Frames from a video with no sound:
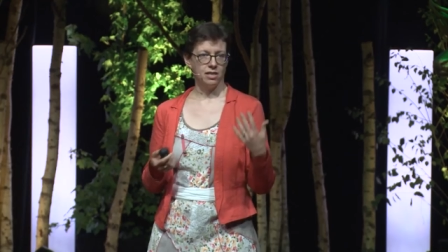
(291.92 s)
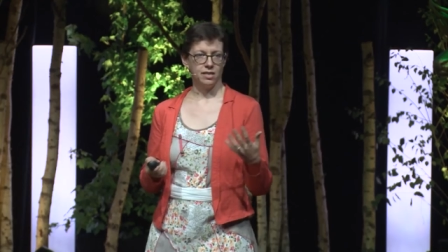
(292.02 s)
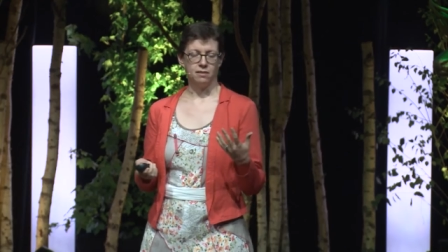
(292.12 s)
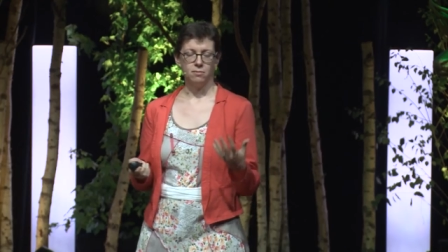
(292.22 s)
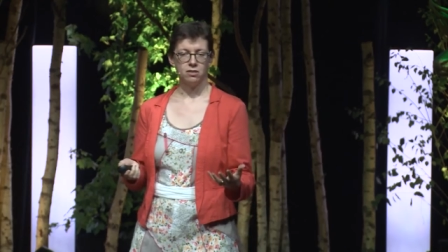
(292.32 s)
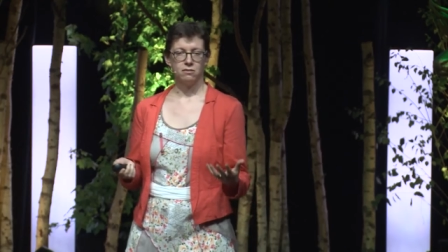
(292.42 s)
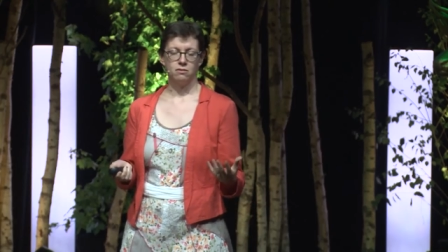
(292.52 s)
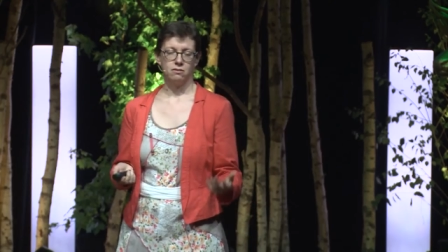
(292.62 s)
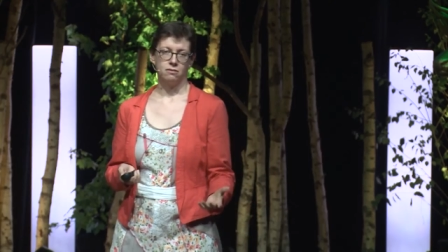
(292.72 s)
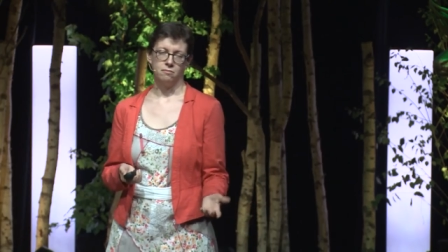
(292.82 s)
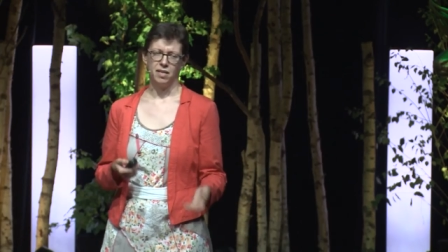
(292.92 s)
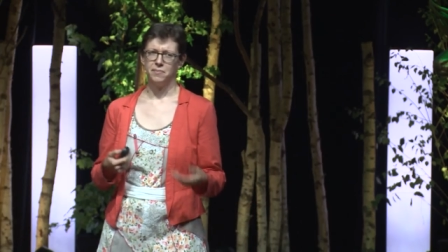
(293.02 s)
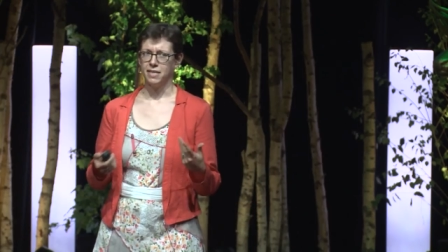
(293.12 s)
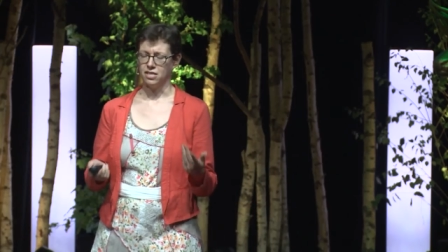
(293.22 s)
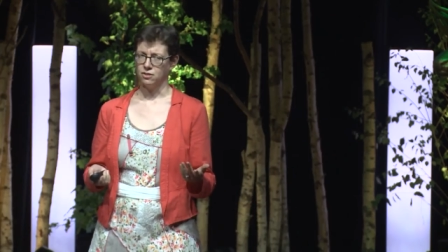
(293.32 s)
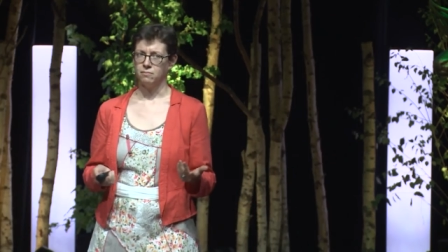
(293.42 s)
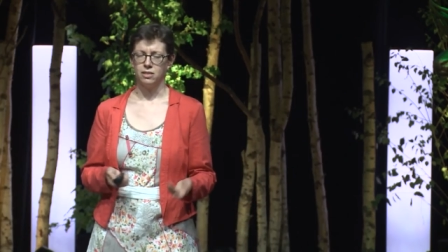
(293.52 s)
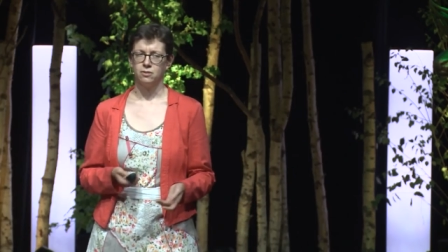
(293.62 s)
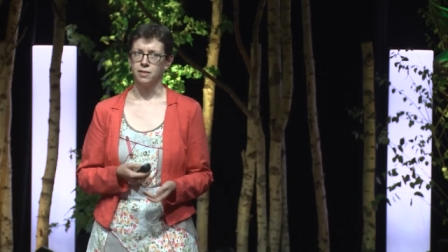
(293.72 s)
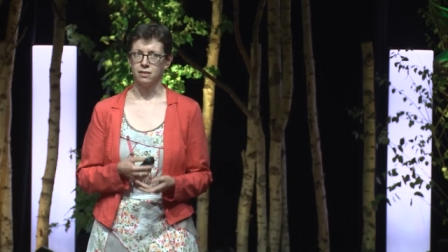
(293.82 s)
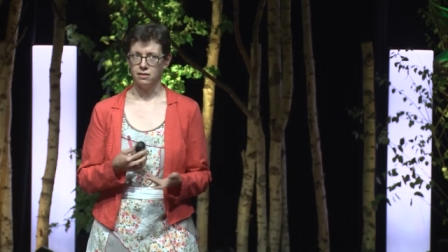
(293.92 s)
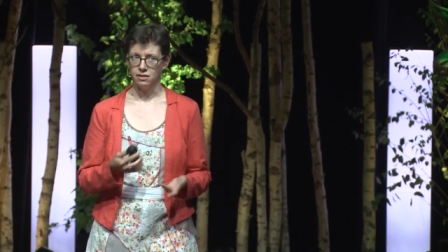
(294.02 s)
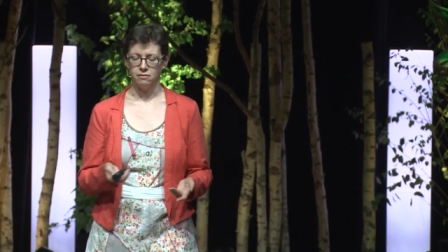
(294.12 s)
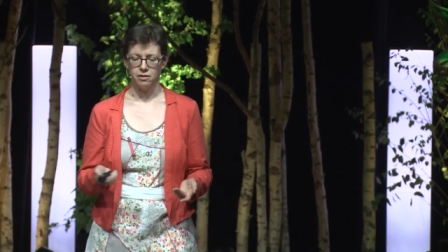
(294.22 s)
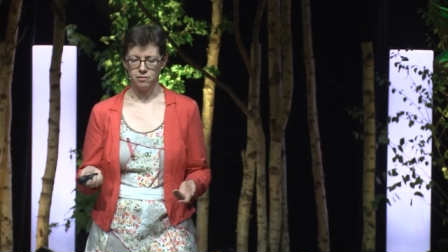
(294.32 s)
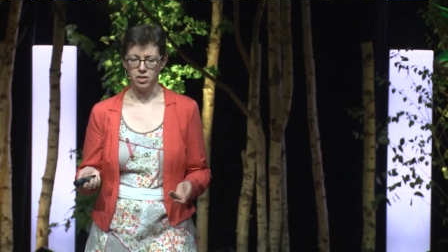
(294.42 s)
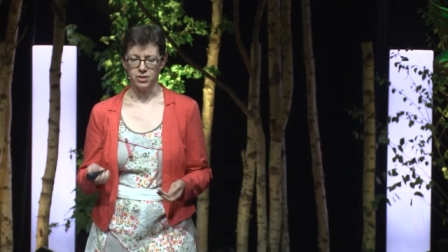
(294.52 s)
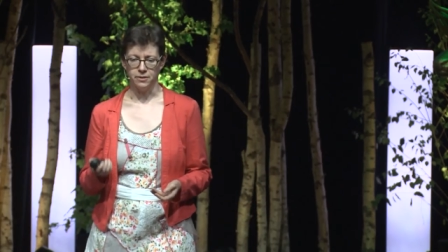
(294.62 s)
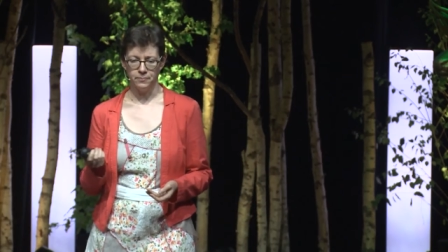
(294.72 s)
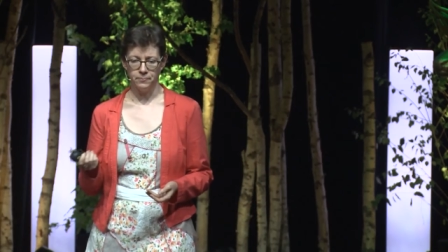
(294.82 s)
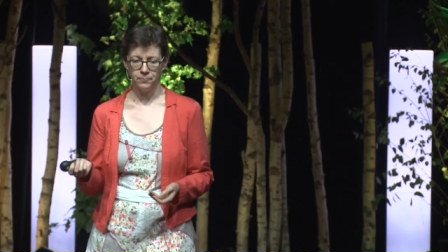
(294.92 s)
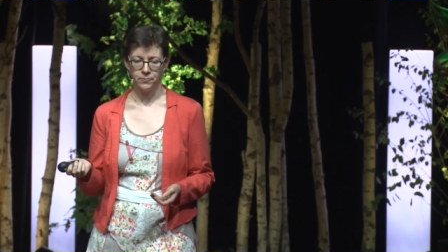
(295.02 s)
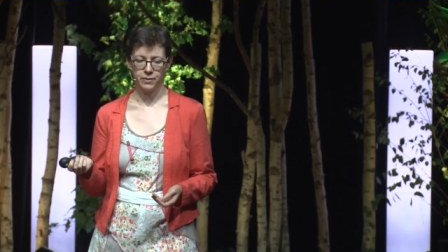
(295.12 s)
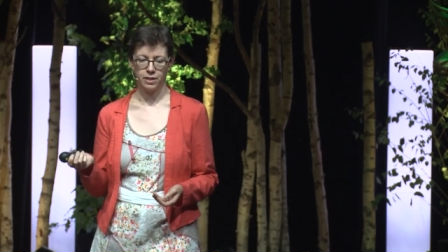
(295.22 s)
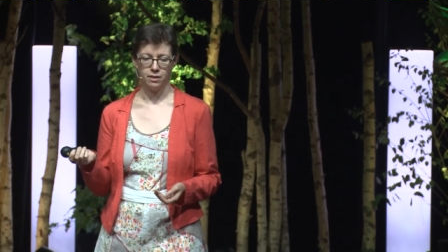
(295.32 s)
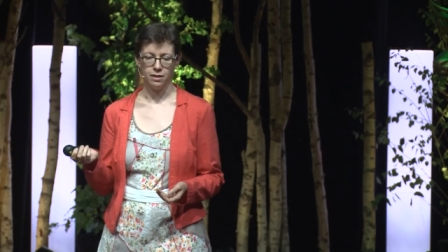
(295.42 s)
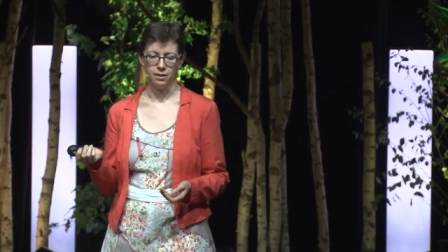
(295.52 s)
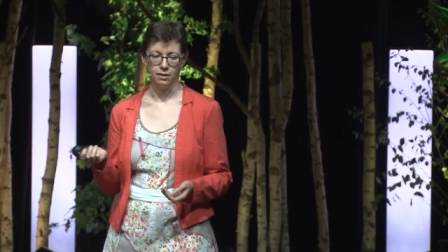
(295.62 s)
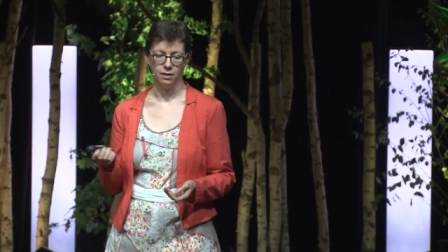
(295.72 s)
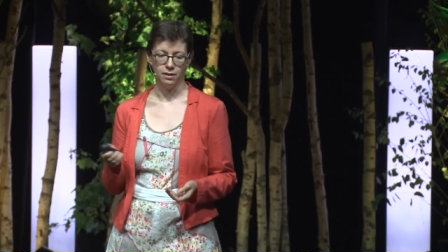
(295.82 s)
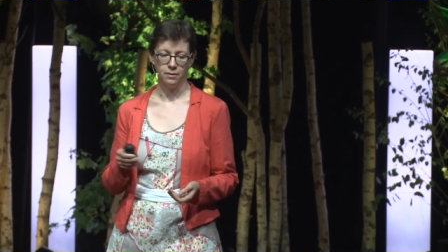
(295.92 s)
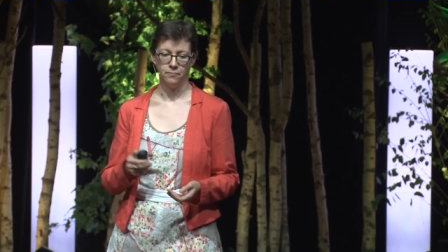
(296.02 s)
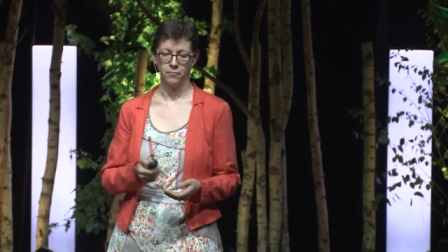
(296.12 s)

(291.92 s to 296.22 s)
a linear model, so maybe I should be doing a linear regression. Uh,